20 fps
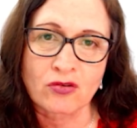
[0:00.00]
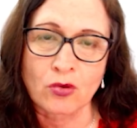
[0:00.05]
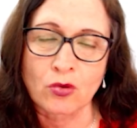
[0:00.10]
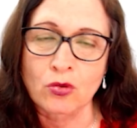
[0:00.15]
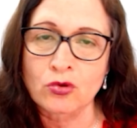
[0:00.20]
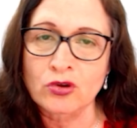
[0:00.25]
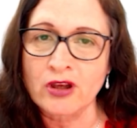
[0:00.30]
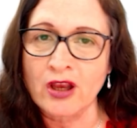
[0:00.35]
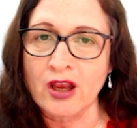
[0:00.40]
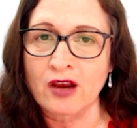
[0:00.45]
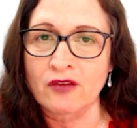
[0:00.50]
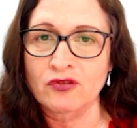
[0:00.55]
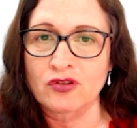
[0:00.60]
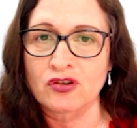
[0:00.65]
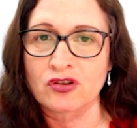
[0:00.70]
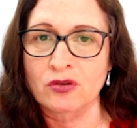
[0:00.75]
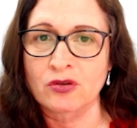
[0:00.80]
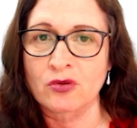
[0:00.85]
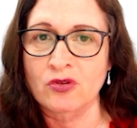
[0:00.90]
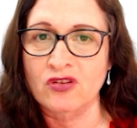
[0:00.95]
All you have to
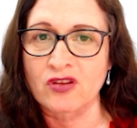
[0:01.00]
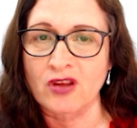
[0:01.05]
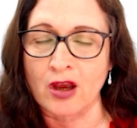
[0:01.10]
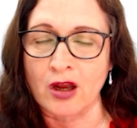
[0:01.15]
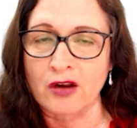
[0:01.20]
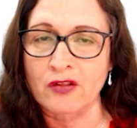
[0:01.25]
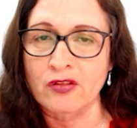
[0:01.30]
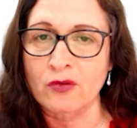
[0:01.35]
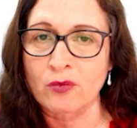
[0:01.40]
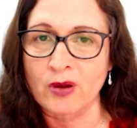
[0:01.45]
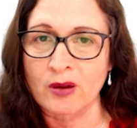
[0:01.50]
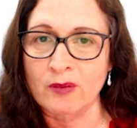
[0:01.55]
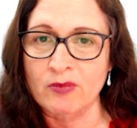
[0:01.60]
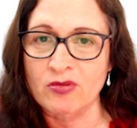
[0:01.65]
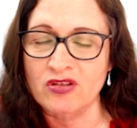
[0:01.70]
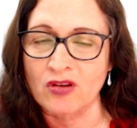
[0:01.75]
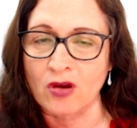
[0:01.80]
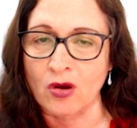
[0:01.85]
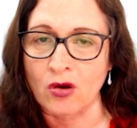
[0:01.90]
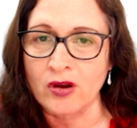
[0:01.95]
do is go to the
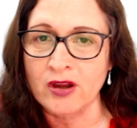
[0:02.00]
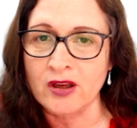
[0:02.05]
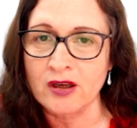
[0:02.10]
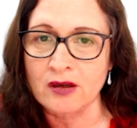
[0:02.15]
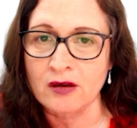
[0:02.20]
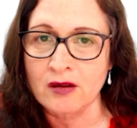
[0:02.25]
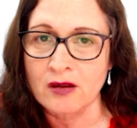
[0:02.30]
website